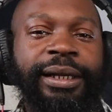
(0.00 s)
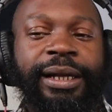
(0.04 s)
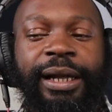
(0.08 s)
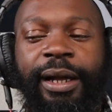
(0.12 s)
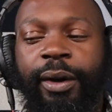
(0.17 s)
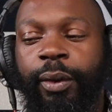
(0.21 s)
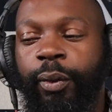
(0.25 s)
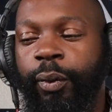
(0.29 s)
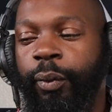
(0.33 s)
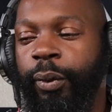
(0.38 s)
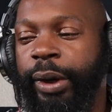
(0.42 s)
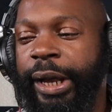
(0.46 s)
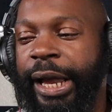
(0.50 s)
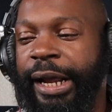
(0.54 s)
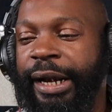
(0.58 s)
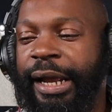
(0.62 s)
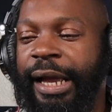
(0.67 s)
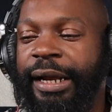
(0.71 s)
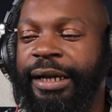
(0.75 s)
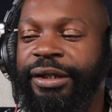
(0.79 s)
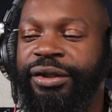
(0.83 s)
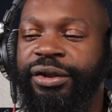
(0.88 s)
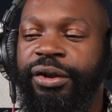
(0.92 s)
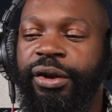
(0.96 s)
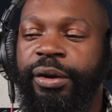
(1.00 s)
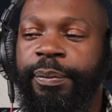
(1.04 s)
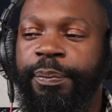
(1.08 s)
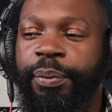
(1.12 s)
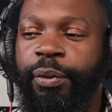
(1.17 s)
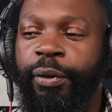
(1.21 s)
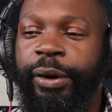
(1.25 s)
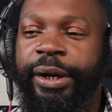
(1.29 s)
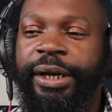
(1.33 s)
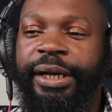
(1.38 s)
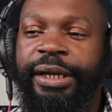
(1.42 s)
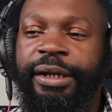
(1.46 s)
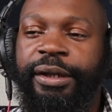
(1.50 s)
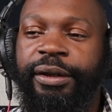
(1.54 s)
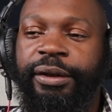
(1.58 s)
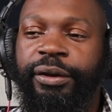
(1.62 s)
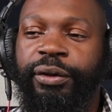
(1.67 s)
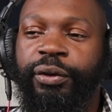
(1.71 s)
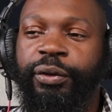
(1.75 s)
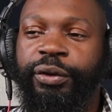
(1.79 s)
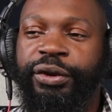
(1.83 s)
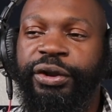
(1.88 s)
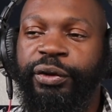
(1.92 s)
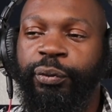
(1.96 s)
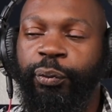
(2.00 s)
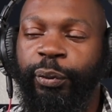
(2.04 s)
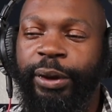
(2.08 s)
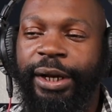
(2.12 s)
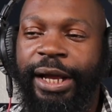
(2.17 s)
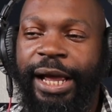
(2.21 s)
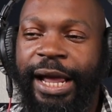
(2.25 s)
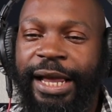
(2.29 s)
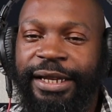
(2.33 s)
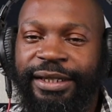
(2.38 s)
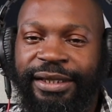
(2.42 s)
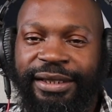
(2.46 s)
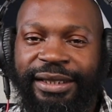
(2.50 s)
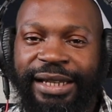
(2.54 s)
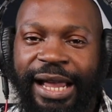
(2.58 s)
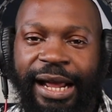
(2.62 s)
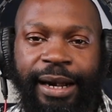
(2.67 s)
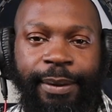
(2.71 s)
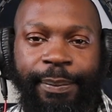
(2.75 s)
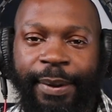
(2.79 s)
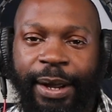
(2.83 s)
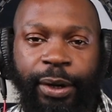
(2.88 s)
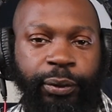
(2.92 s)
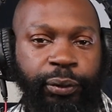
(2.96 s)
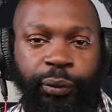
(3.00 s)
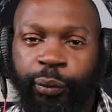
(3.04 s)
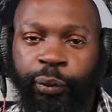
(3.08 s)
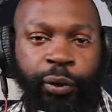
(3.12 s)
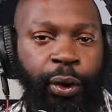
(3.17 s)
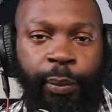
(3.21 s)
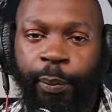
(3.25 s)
Yeah. at at a certain point, you just realize it's not about you